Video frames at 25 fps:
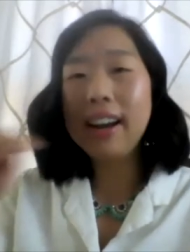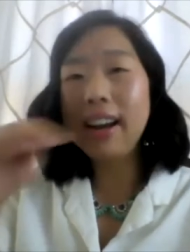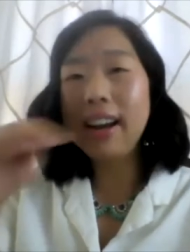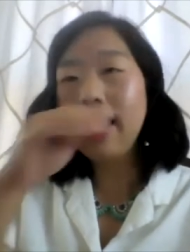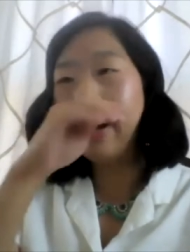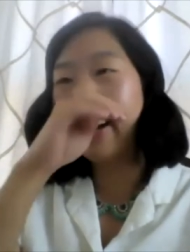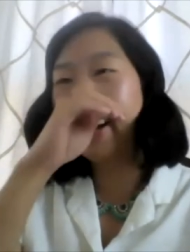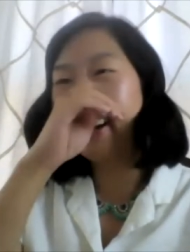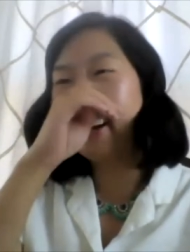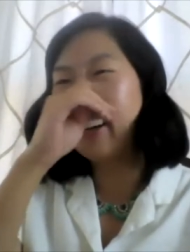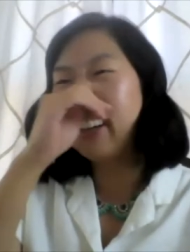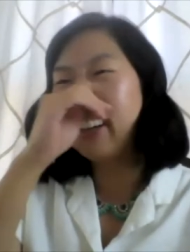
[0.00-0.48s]

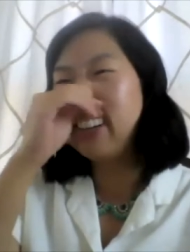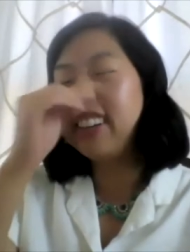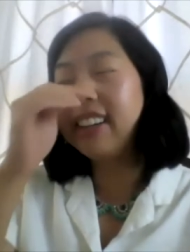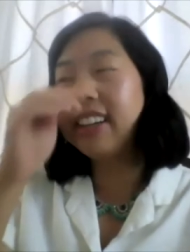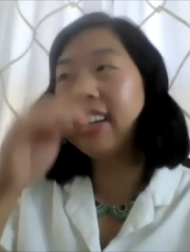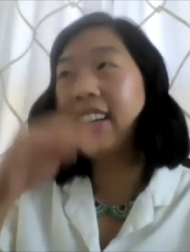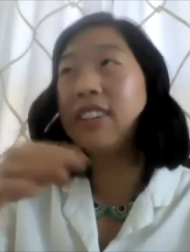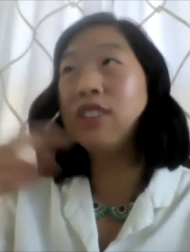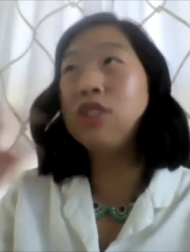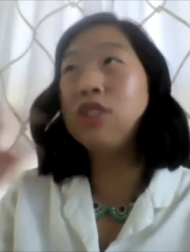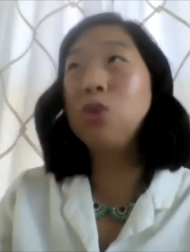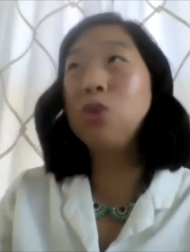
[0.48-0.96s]
And
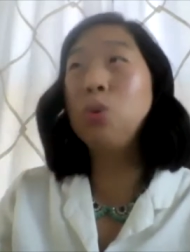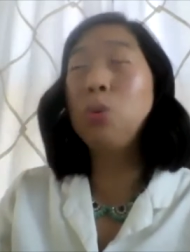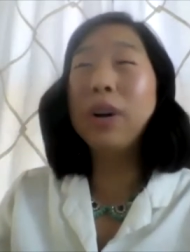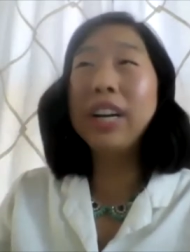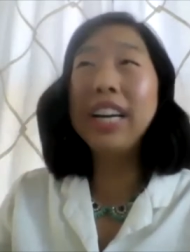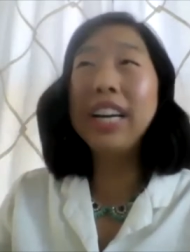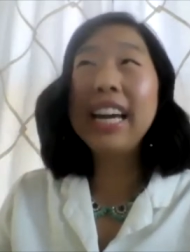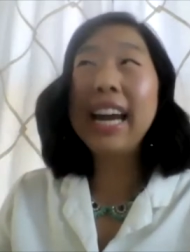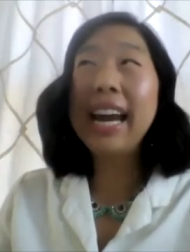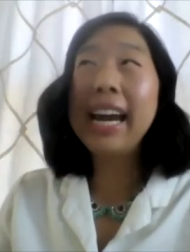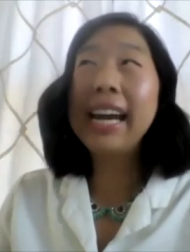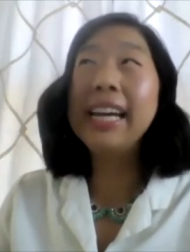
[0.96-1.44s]
in
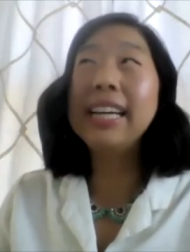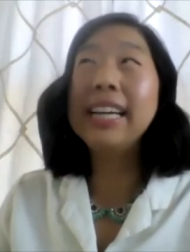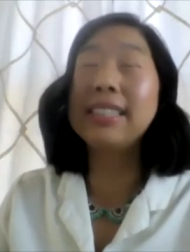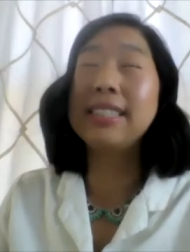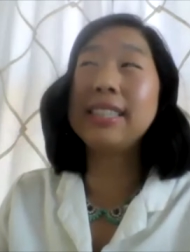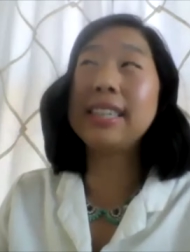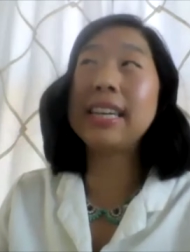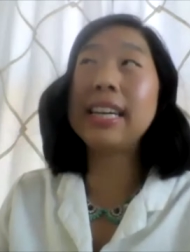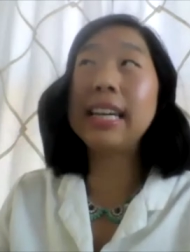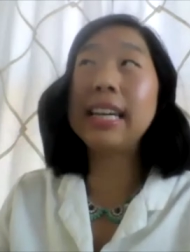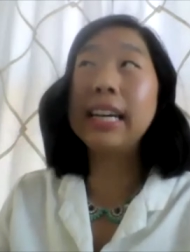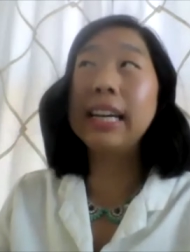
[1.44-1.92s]

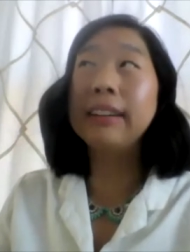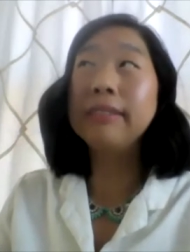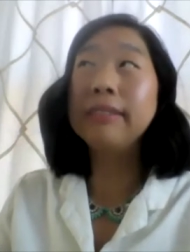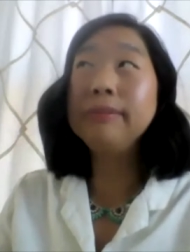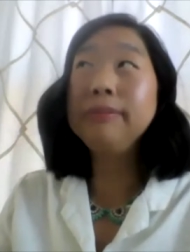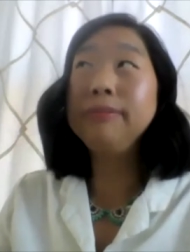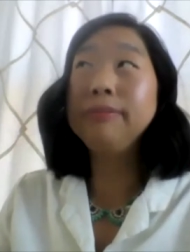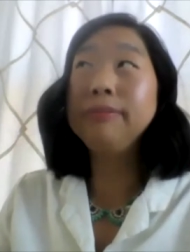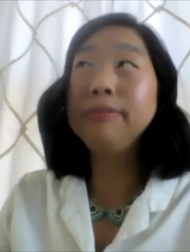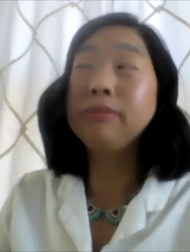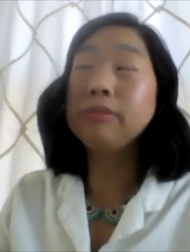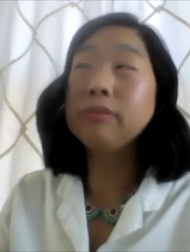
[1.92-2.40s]

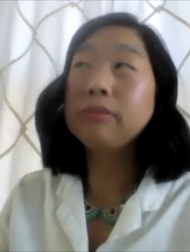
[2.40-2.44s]
2018,